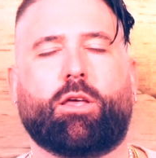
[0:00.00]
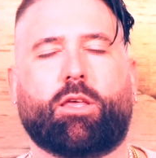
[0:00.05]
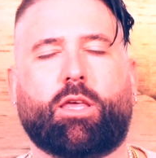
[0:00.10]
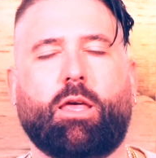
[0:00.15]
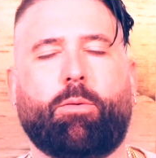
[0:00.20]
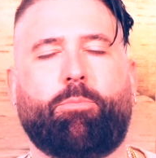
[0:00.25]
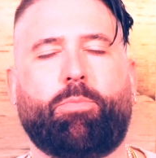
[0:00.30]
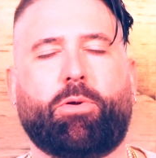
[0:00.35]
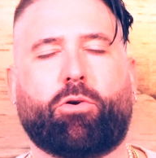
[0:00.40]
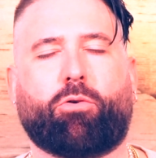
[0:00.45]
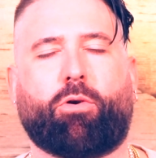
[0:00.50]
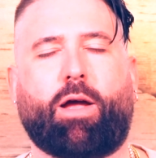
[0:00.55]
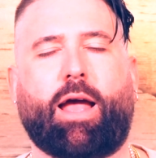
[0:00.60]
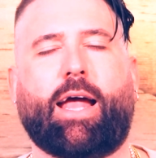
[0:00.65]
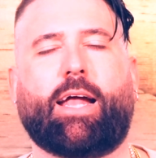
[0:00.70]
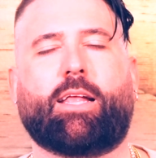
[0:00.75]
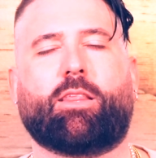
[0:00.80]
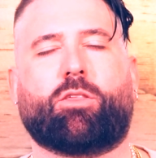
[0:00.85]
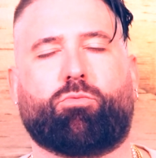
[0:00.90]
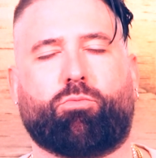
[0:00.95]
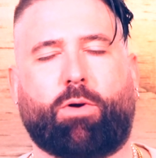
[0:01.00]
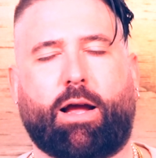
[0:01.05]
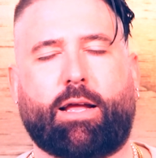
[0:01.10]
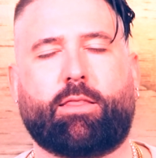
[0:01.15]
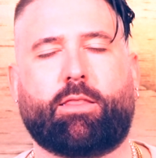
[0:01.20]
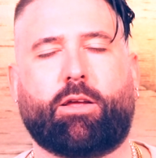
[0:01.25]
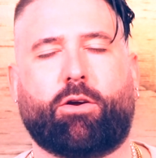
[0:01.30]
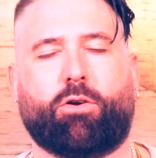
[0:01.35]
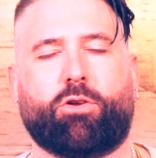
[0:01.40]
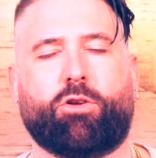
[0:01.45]
Keeping your hands
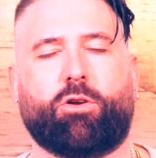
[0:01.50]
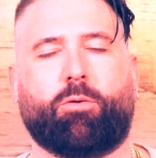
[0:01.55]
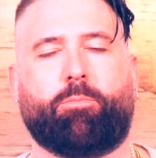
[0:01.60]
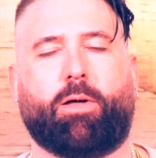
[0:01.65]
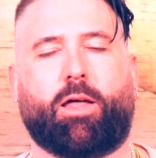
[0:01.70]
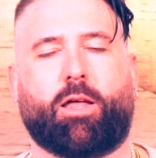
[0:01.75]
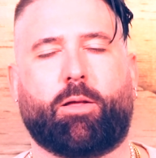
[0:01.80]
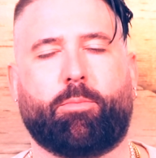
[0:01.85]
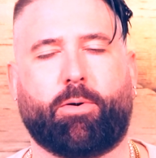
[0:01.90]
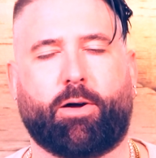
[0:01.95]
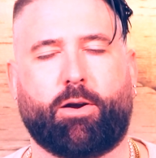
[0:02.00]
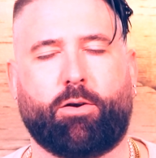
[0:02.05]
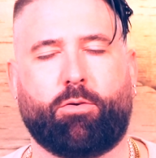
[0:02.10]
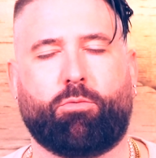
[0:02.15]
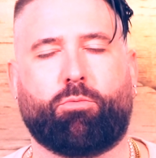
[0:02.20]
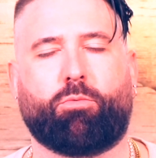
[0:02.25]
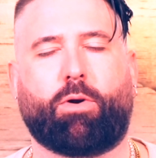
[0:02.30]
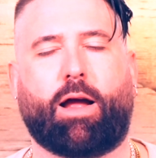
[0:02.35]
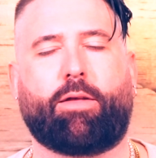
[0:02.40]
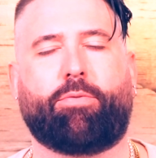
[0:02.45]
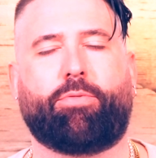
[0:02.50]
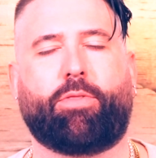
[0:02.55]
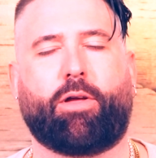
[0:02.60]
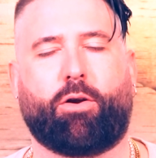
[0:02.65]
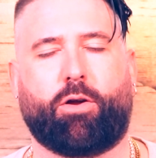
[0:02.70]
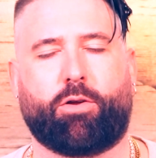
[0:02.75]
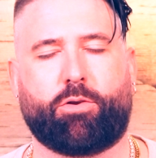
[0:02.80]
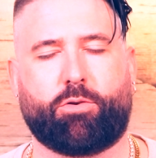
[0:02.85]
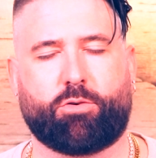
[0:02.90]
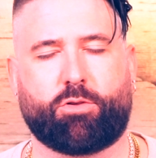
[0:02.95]
right there on your belly button, right there
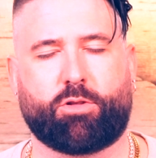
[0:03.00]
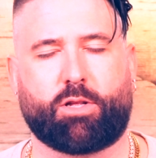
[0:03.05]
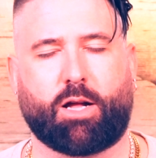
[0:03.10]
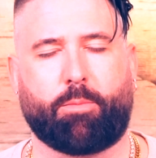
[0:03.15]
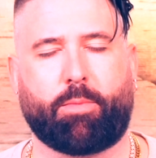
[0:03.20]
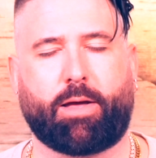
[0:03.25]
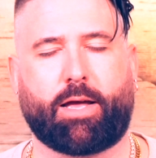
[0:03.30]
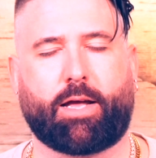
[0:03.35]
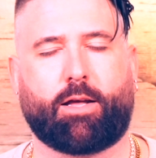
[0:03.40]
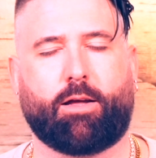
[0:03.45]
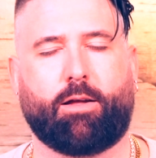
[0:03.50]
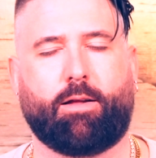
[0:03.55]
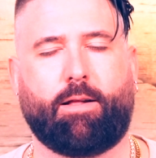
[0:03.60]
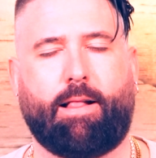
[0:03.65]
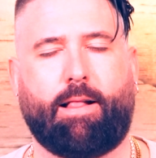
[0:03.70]
on your stomach.